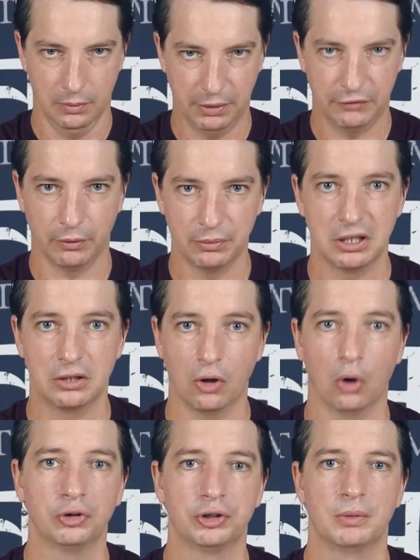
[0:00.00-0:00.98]
But from the
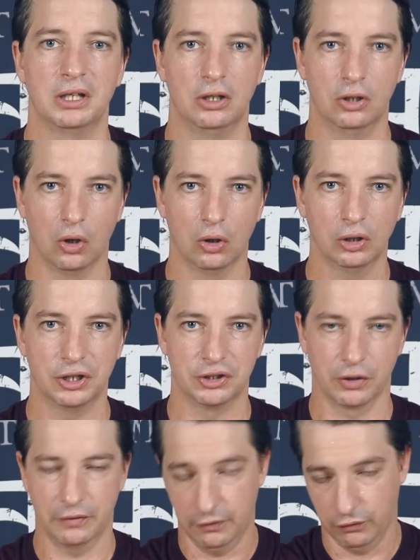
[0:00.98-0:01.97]
ultimate knowledge
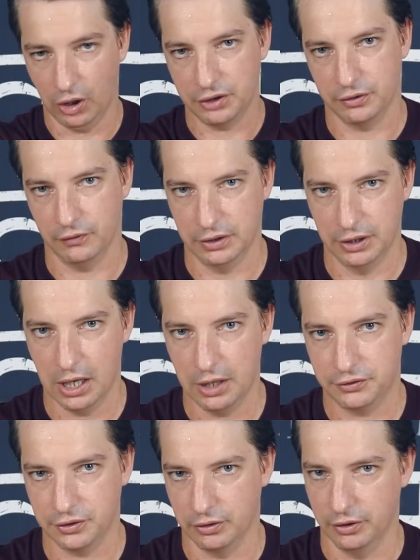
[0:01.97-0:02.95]
of Advaita
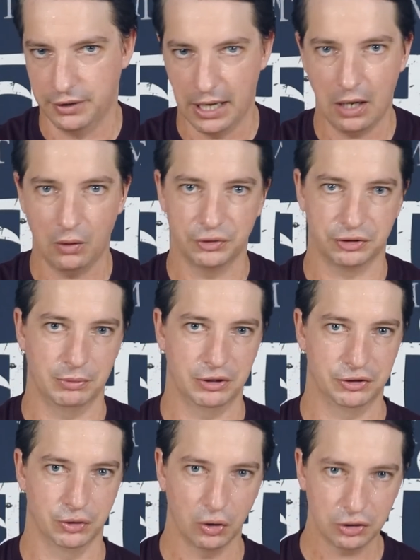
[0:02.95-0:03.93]
Vedanta and Taoism and
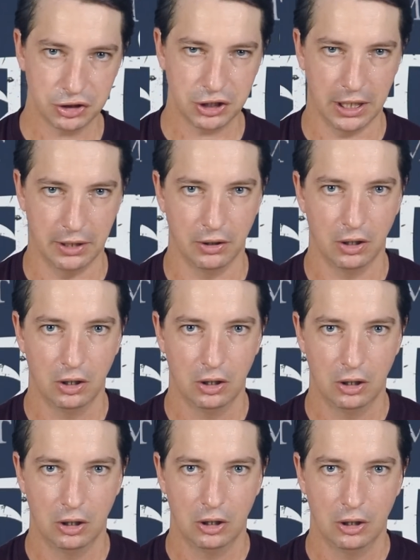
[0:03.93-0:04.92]
Dzogchen,
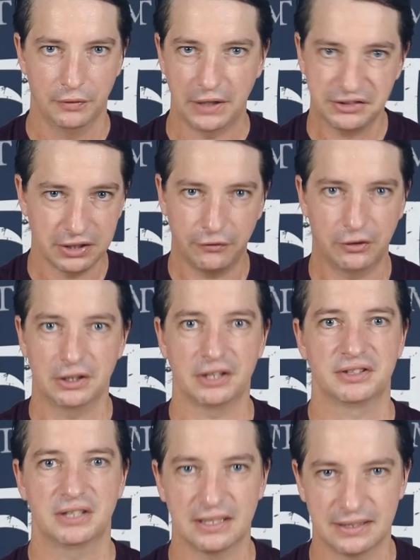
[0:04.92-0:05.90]
that suffering
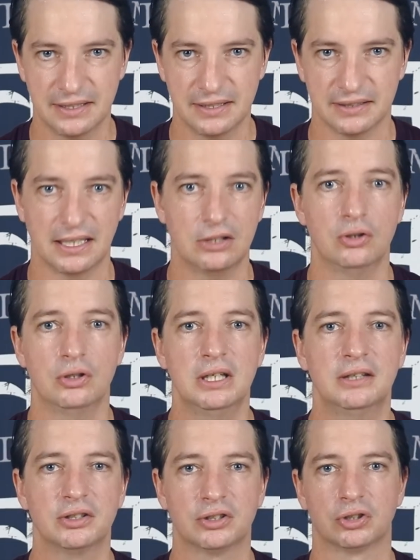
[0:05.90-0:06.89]
doesn't exist. And you
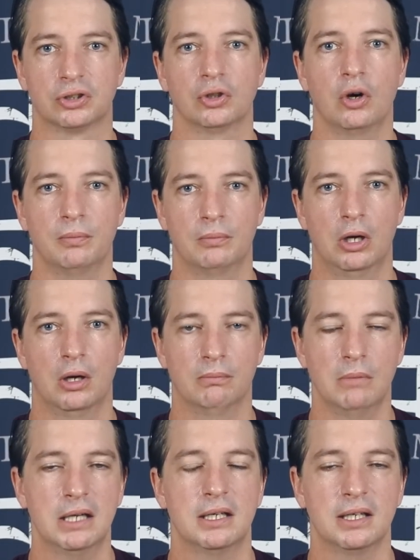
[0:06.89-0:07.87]
need to stop
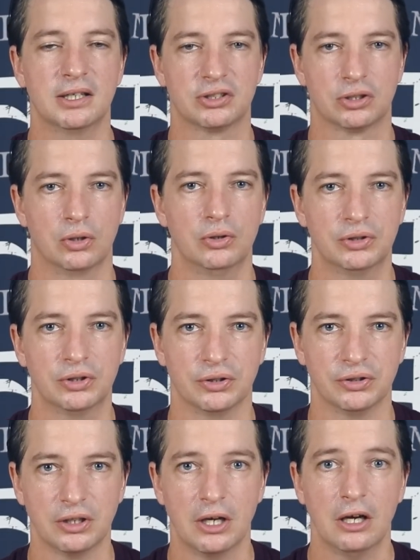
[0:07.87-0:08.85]
making
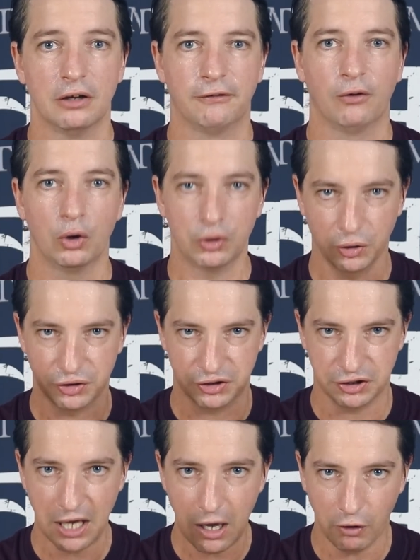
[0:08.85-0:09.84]
excuses for
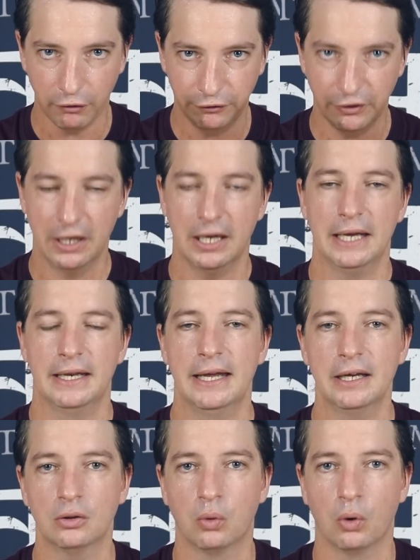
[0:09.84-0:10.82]
yourself, and
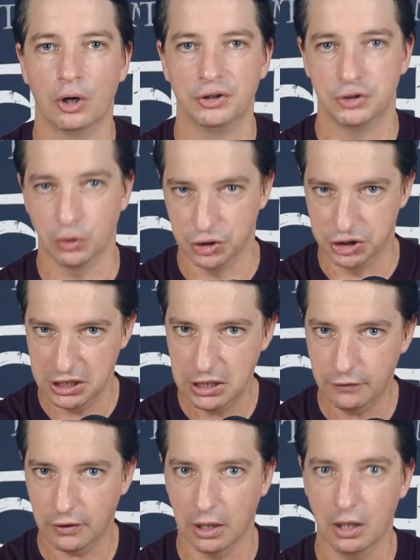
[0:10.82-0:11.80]
air quotes, your
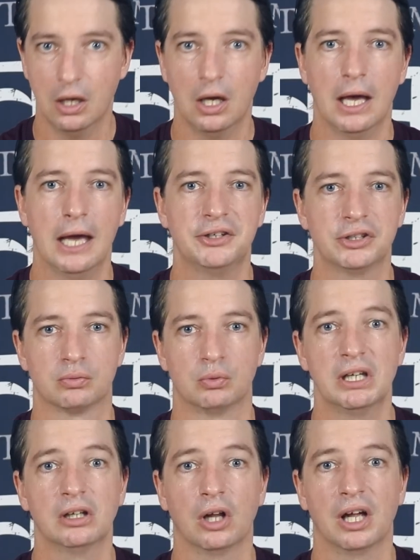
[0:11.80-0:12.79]
jiva, and just
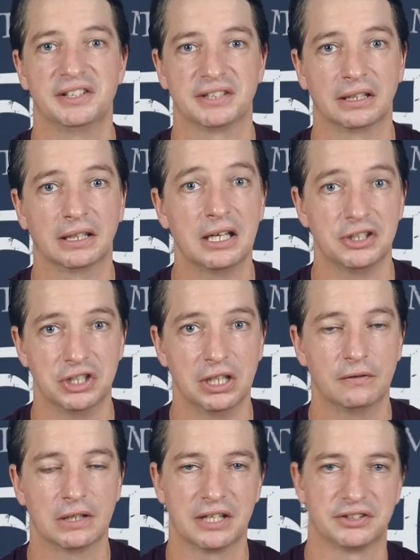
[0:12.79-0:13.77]
realize that that
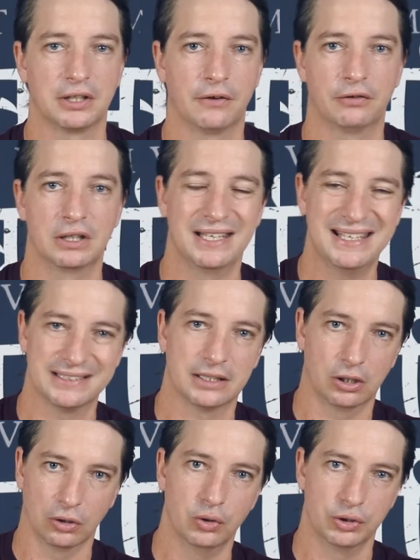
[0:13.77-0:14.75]
jiva, that suffering, is an
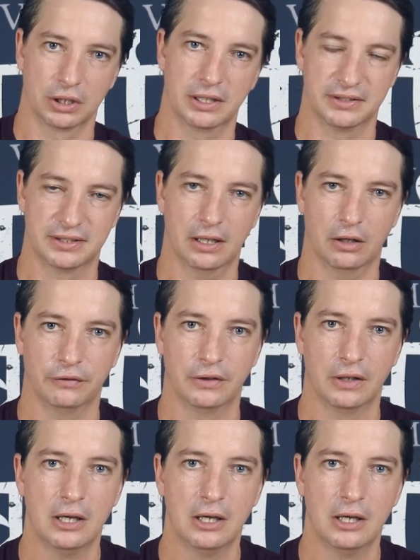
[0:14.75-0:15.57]
illusion itself.